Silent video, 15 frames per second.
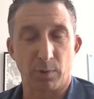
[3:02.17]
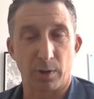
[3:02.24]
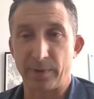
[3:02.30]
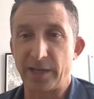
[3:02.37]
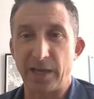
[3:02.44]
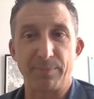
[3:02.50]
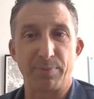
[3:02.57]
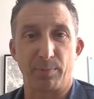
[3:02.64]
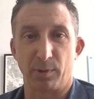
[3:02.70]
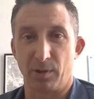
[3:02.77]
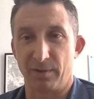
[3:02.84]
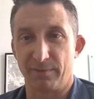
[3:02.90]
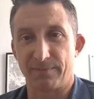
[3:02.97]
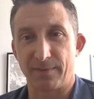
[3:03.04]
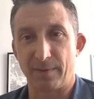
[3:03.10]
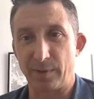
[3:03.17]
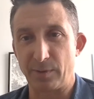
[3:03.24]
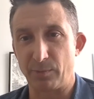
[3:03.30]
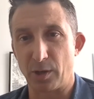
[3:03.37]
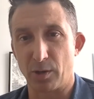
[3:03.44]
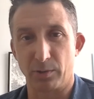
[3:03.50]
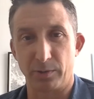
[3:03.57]
What are we capable of? I
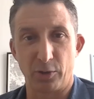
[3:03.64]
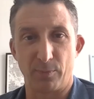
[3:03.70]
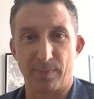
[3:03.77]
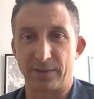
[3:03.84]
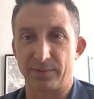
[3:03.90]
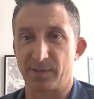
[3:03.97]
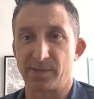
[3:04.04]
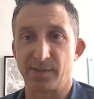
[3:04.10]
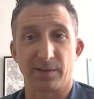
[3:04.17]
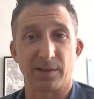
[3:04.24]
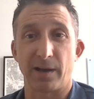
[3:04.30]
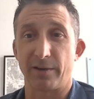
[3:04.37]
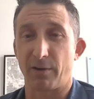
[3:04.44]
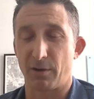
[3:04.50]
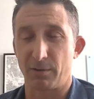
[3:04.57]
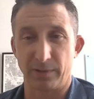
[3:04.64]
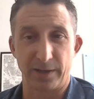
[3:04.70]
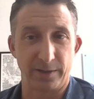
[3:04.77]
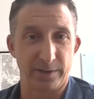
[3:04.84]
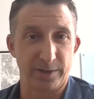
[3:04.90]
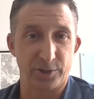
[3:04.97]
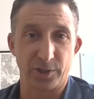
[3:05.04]
mean, we all know about the Silicon
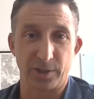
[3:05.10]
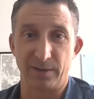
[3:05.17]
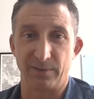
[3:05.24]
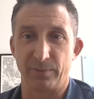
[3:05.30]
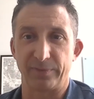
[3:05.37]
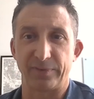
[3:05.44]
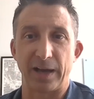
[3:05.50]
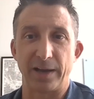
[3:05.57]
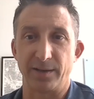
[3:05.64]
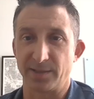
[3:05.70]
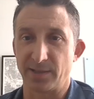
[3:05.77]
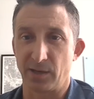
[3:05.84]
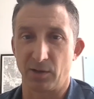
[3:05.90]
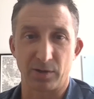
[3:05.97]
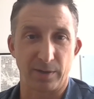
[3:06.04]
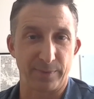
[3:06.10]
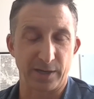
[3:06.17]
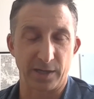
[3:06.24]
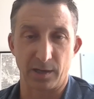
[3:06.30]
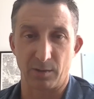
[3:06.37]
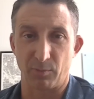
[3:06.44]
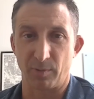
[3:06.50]
Heartland Initiative. We've got Intel
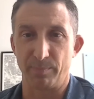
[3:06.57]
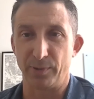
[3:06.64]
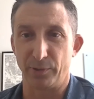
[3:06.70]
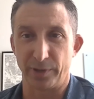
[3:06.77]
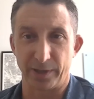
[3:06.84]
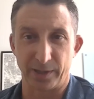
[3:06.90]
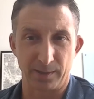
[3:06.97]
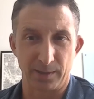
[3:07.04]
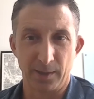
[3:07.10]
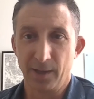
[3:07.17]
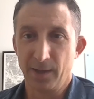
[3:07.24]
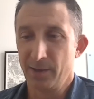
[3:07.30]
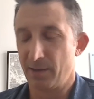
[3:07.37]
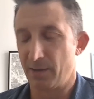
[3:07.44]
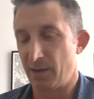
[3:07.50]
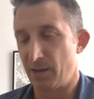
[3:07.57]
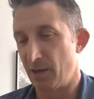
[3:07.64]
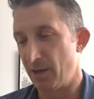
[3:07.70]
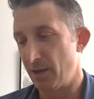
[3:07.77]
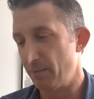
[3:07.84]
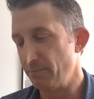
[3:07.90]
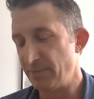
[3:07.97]
coming here. We're building
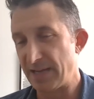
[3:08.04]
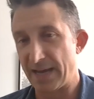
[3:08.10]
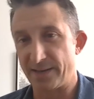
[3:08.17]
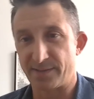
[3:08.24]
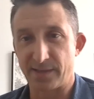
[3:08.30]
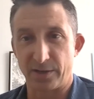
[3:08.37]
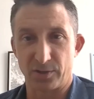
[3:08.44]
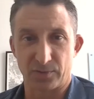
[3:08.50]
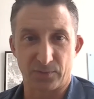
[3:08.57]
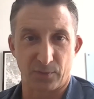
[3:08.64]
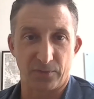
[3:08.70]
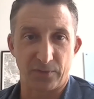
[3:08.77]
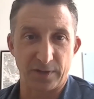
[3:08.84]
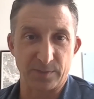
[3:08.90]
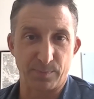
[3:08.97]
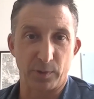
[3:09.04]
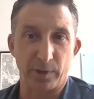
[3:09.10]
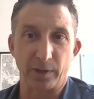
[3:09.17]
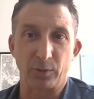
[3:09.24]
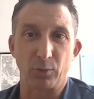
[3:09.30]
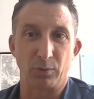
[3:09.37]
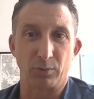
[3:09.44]
data centers for
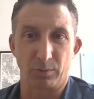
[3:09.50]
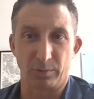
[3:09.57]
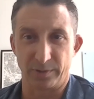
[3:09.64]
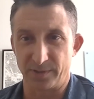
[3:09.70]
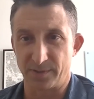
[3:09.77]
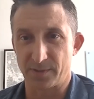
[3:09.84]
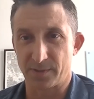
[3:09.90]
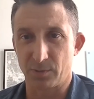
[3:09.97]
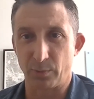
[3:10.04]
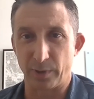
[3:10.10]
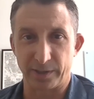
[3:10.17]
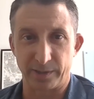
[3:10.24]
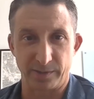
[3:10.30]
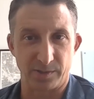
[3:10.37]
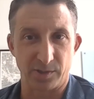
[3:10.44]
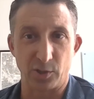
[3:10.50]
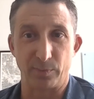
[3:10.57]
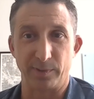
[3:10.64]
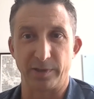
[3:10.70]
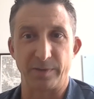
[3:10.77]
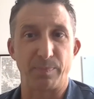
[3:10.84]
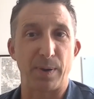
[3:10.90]
Facebook and Google as quick as
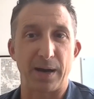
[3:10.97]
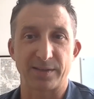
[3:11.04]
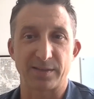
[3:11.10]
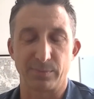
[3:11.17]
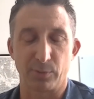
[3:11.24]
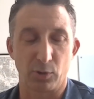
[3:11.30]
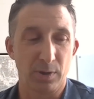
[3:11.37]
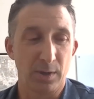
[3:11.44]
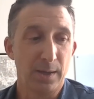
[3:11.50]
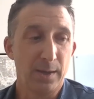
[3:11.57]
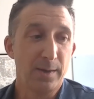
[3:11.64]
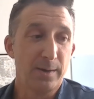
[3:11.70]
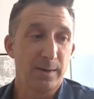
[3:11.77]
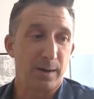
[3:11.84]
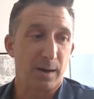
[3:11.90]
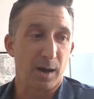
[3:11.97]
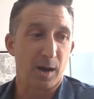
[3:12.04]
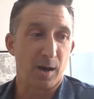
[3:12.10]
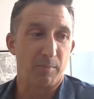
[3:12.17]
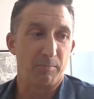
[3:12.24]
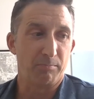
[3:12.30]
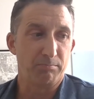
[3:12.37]
humanly possible.
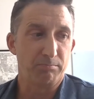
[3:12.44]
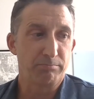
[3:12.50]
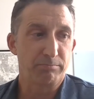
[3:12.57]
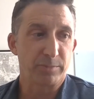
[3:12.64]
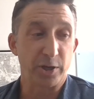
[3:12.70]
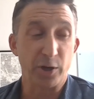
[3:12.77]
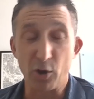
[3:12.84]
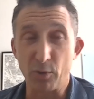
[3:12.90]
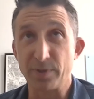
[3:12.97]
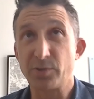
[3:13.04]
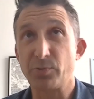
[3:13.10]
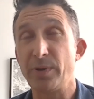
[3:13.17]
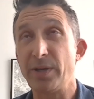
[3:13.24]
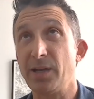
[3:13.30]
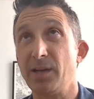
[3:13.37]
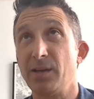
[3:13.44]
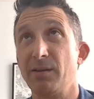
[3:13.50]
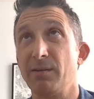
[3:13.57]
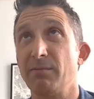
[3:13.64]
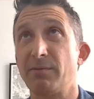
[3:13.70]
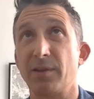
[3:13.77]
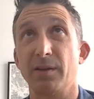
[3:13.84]

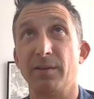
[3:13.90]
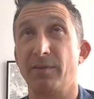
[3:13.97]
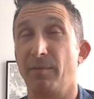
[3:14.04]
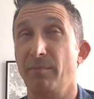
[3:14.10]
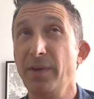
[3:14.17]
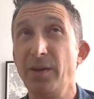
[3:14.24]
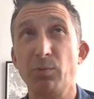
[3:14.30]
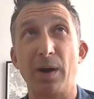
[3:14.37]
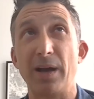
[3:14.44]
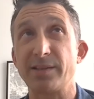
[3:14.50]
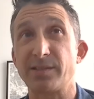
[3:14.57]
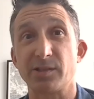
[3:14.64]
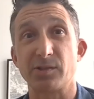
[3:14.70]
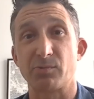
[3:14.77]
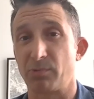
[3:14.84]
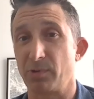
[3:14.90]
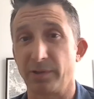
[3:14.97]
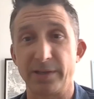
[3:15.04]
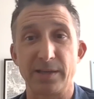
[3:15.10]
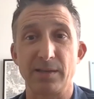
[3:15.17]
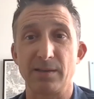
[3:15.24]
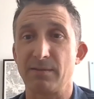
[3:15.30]
Between the Midwest is
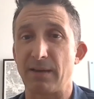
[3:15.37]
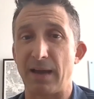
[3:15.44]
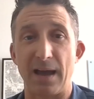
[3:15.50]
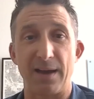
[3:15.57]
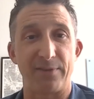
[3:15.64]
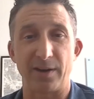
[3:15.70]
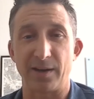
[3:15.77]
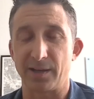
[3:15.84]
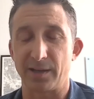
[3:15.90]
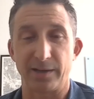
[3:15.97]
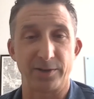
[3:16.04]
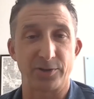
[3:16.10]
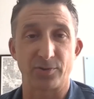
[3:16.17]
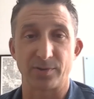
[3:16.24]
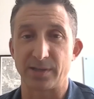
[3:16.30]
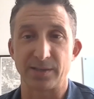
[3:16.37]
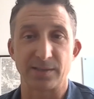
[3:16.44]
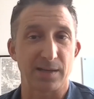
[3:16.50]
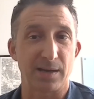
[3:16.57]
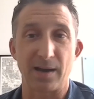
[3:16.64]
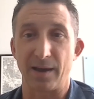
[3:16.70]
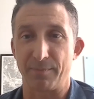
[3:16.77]
really having an interesting
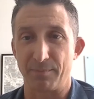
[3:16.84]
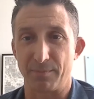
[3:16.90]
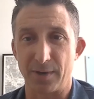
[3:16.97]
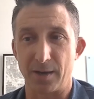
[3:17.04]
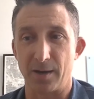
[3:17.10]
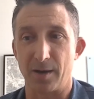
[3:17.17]
time.